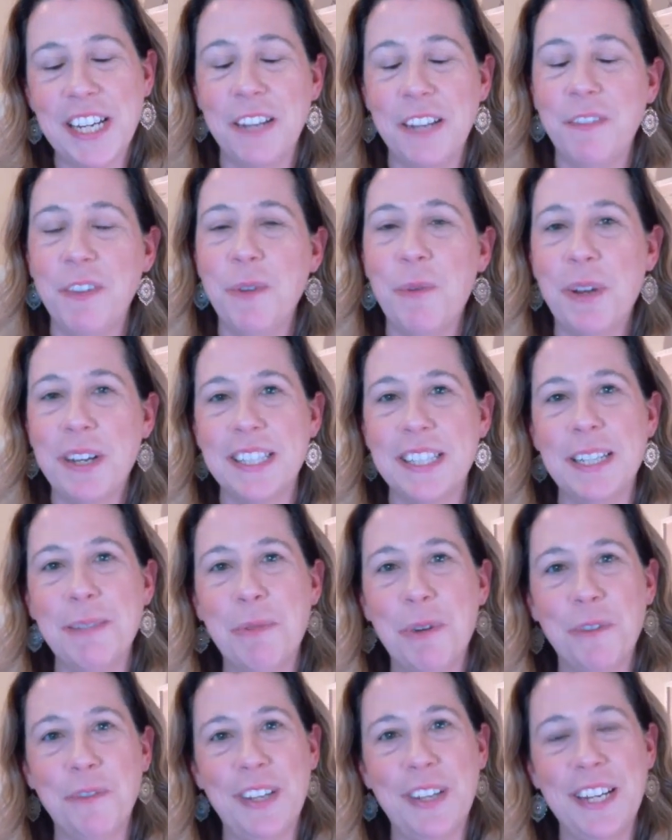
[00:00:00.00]
And if you want to see
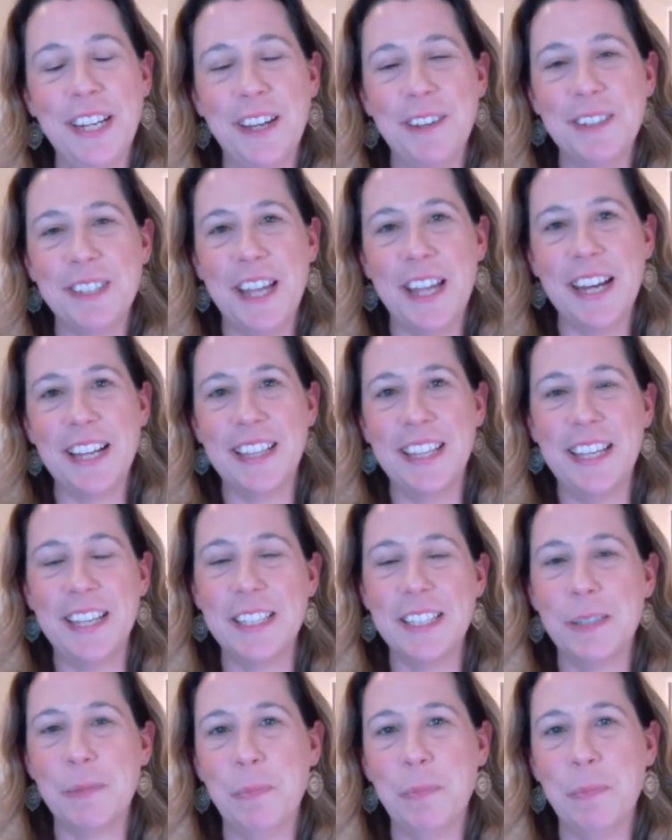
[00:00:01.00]
more videos like this,